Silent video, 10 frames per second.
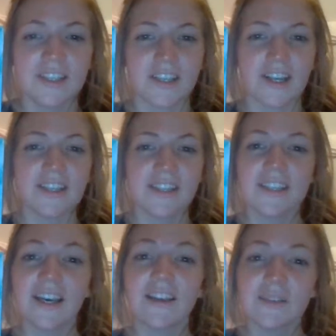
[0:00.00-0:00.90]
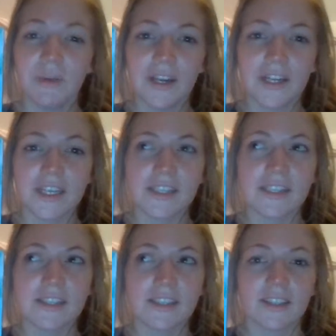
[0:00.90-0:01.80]
starts to tell his
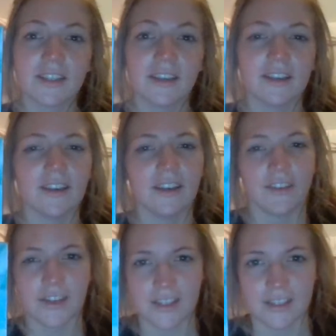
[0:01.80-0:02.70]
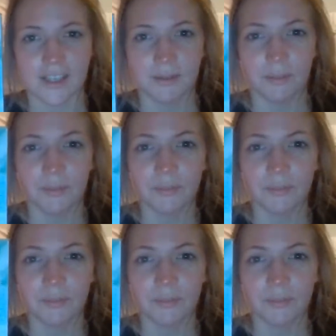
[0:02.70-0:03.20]
parents, he falls asleep.